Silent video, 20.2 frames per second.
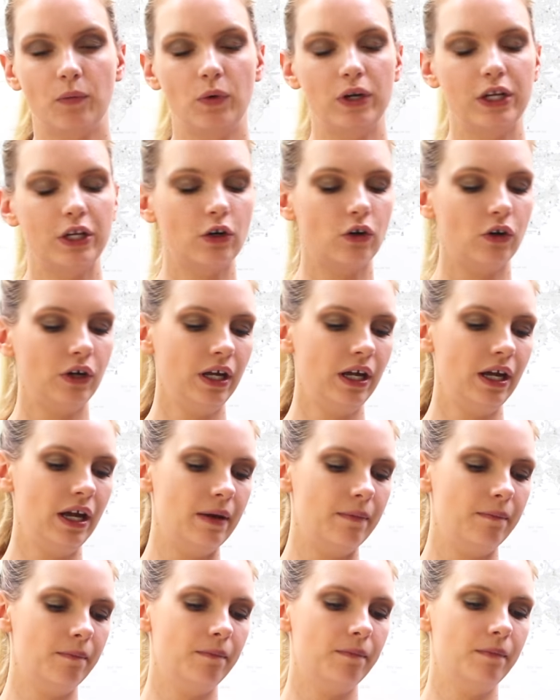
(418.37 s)
We got
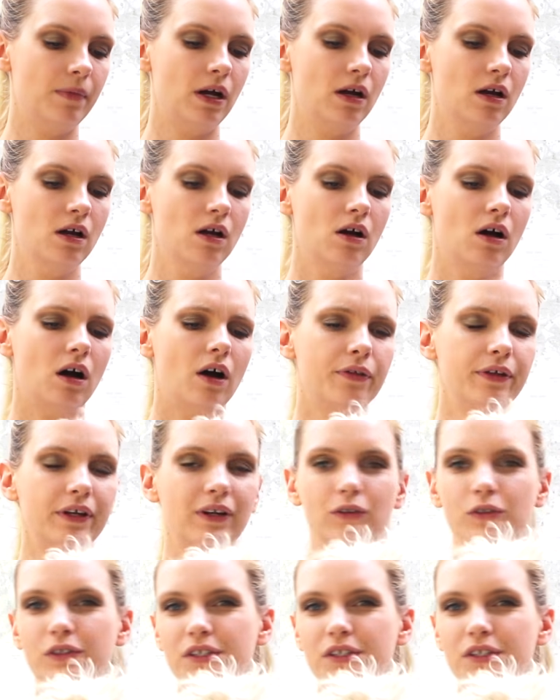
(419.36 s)
him, I think,